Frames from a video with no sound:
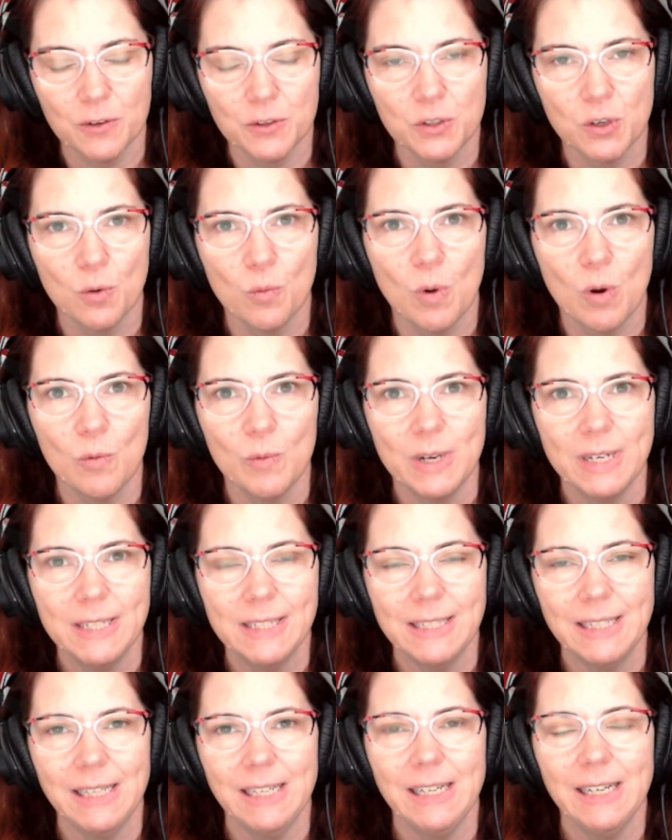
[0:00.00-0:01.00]
So what we
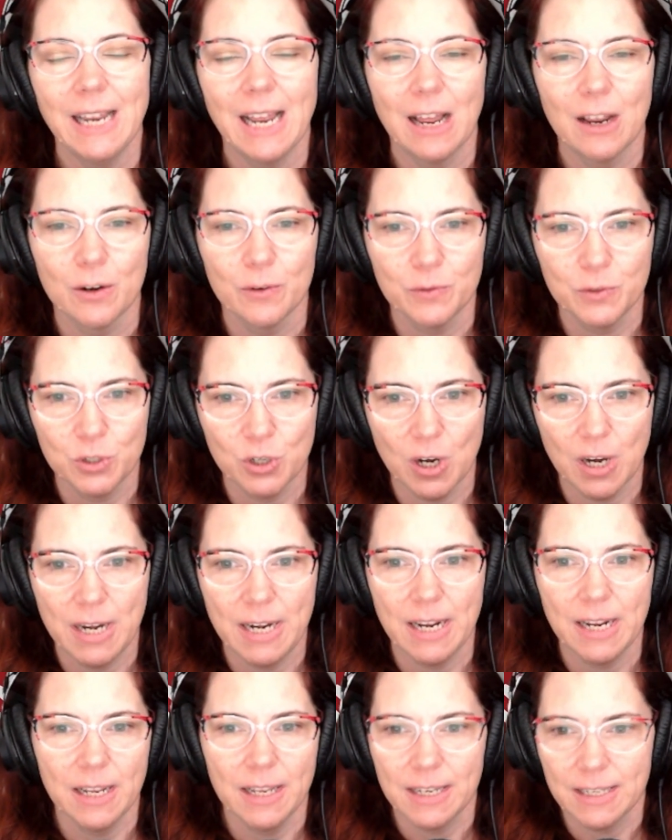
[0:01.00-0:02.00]
see out of
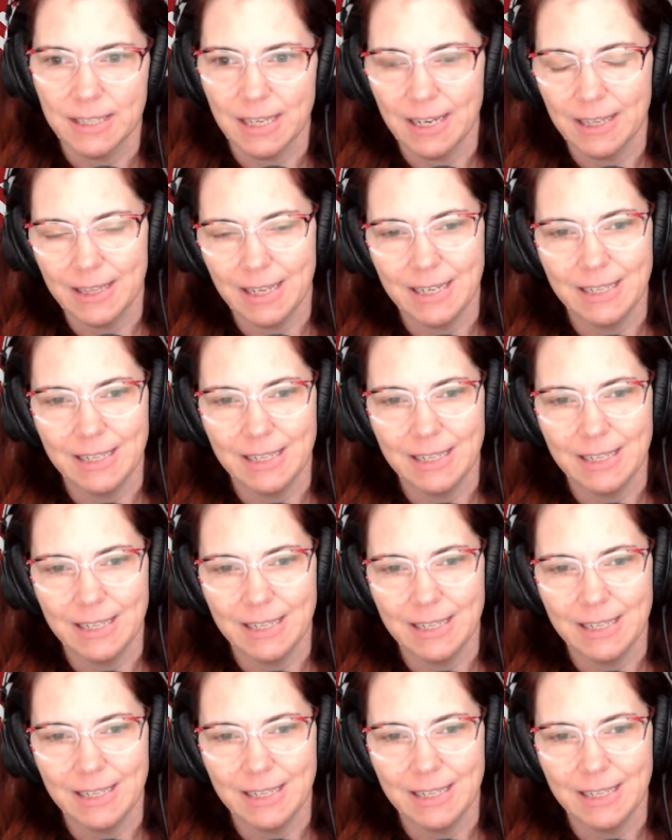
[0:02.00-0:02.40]
China is that they